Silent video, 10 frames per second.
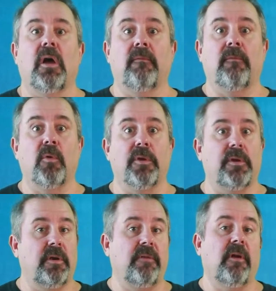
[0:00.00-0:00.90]
for you
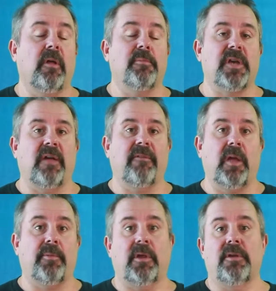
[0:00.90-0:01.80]
to develop Java
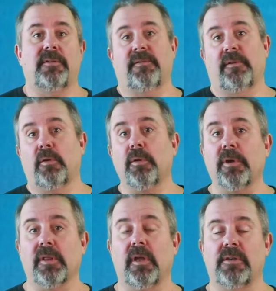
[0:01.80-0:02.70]
applications,
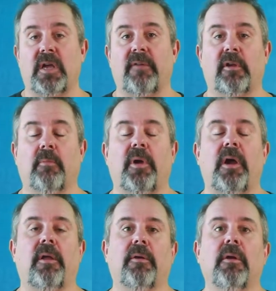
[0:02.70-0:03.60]
including that Java
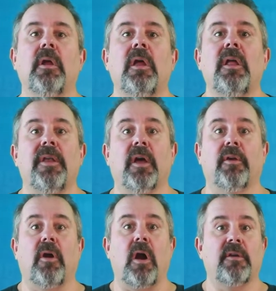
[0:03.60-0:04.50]
compiler. Now,
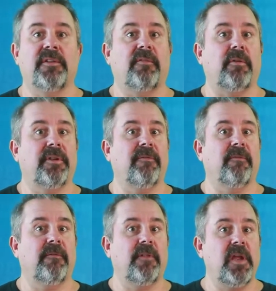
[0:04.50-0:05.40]
there are several
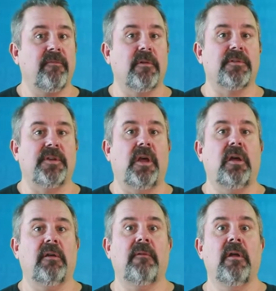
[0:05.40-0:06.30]
different flavors
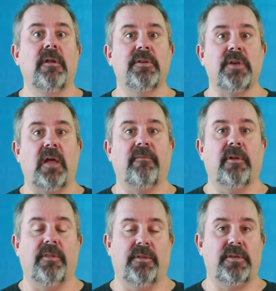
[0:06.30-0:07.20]
of
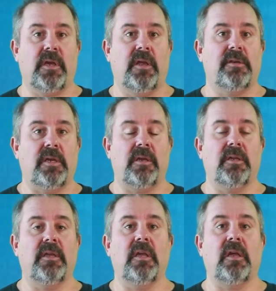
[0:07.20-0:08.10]
Java in the
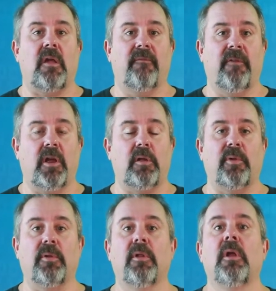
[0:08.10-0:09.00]
JDK
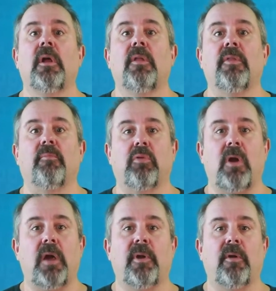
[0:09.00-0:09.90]
available. The
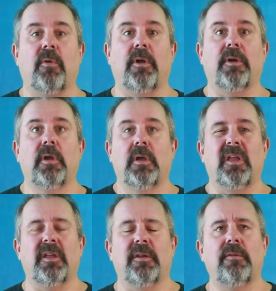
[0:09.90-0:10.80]
primary one
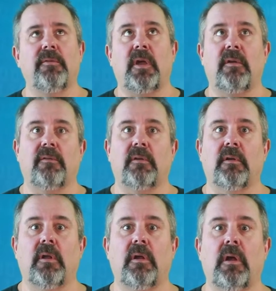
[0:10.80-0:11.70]
in
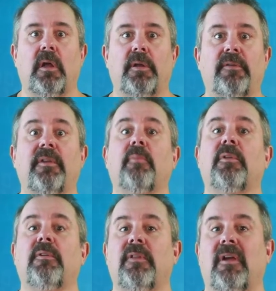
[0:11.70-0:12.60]
December
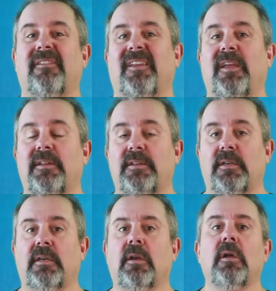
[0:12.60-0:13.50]

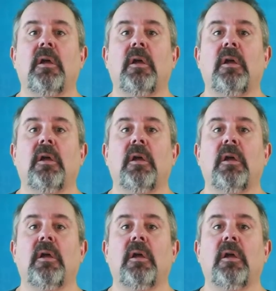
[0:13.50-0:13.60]
2018,